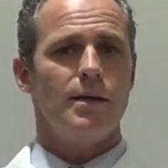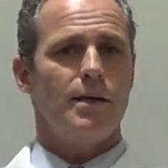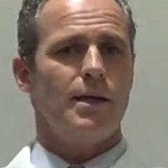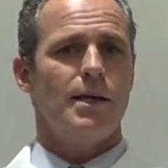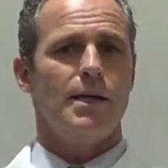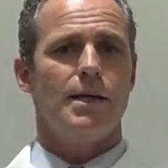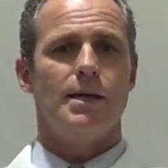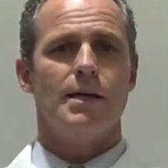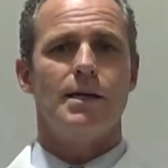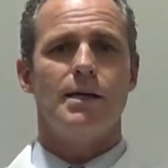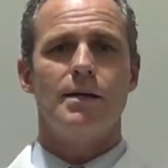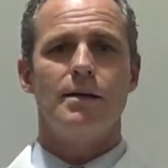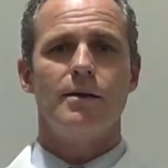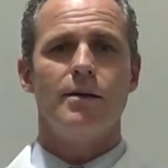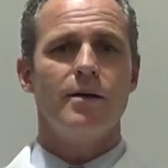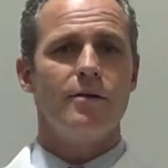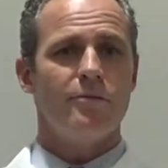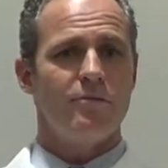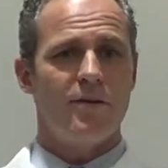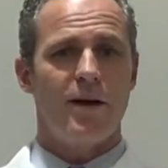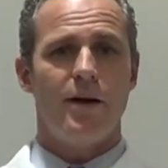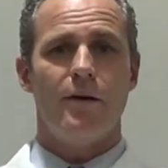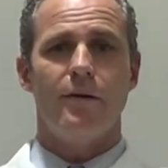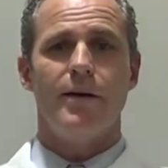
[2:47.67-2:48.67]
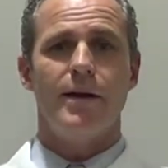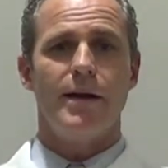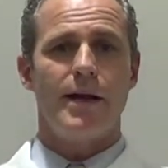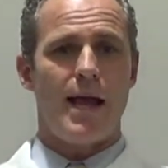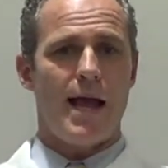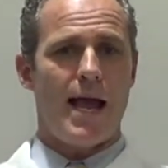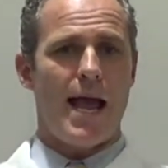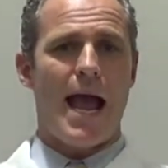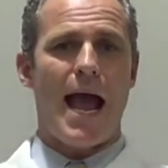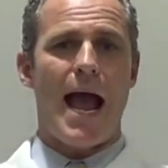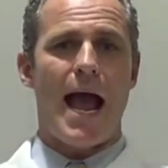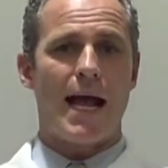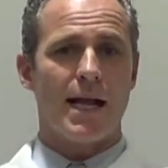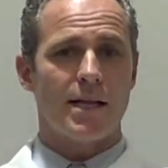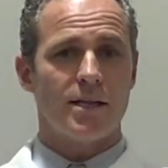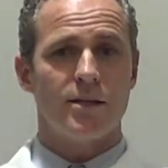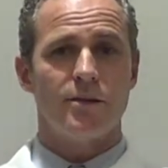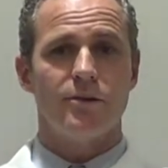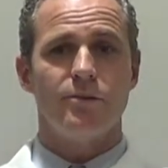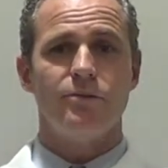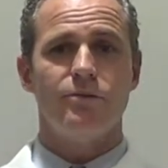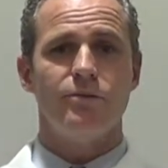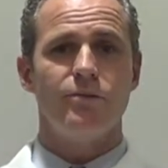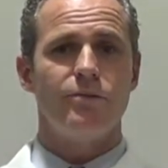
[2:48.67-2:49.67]
in very
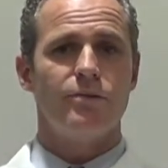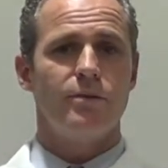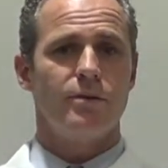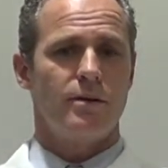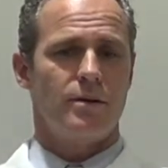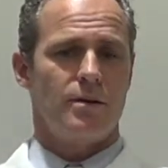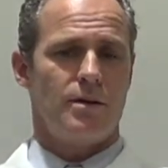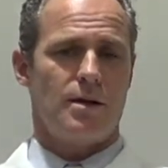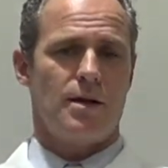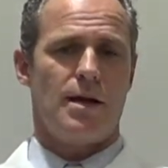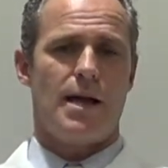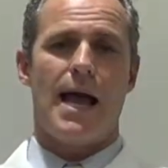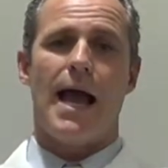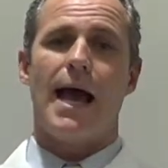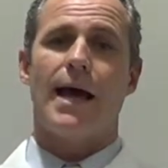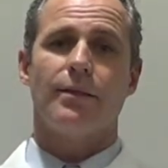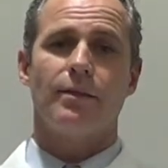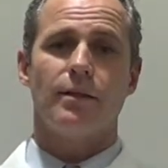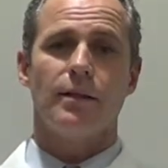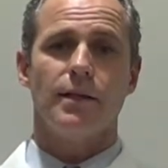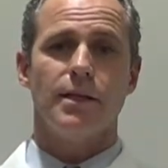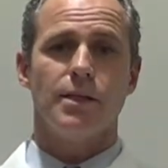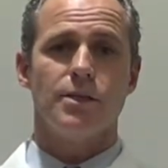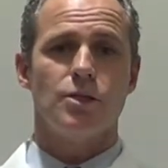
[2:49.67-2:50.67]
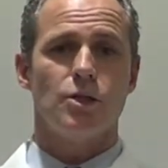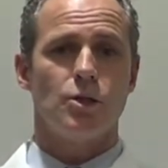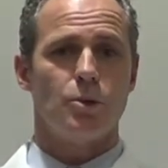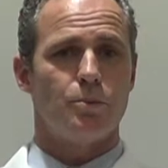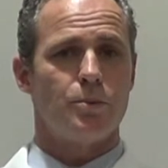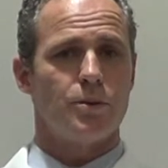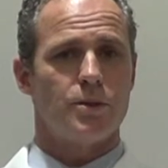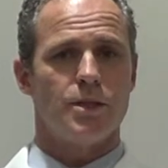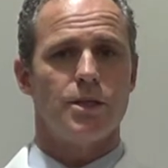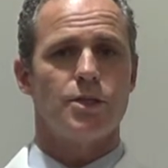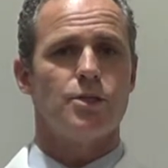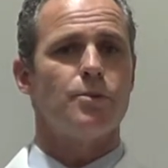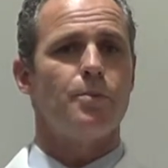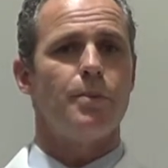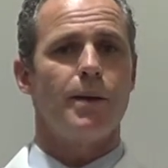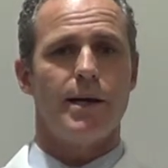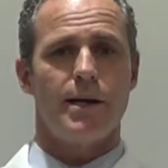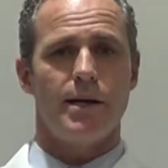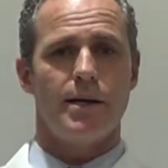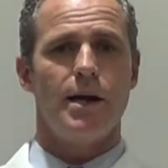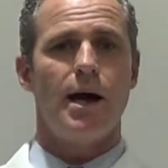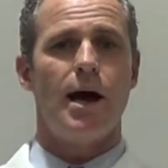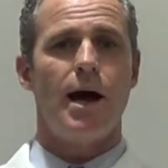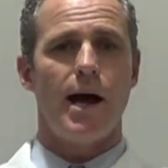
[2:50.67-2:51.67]
active athletes who participate
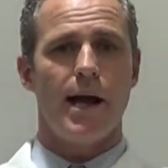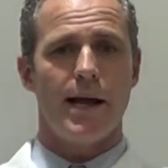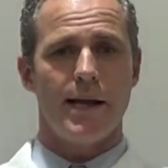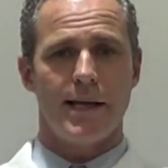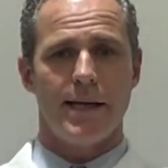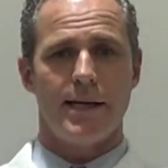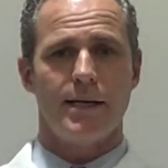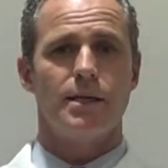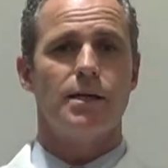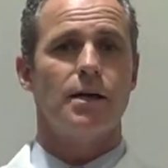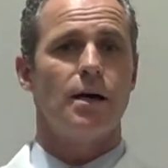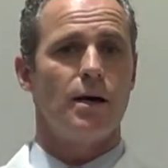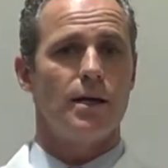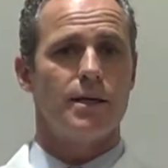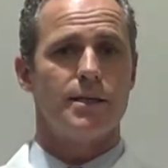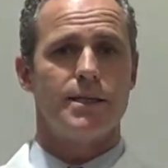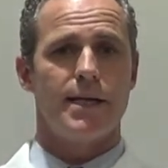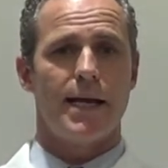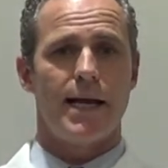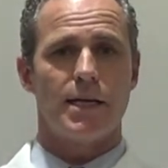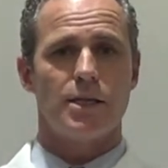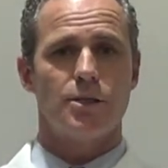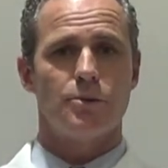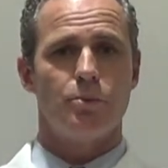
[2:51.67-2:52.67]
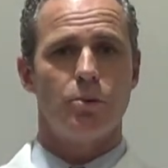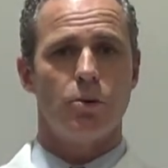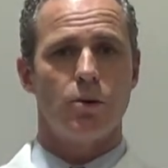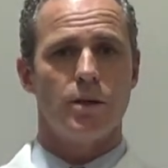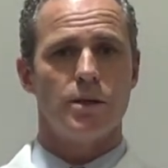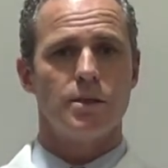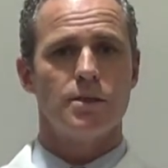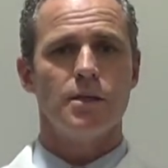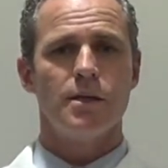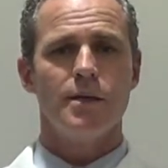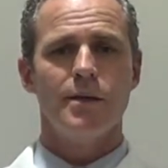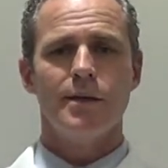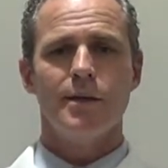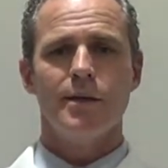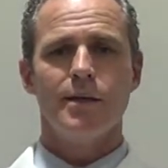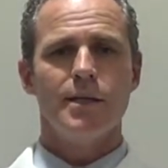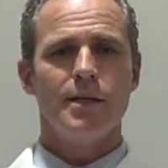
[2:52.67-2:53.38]
in high-end contact sports,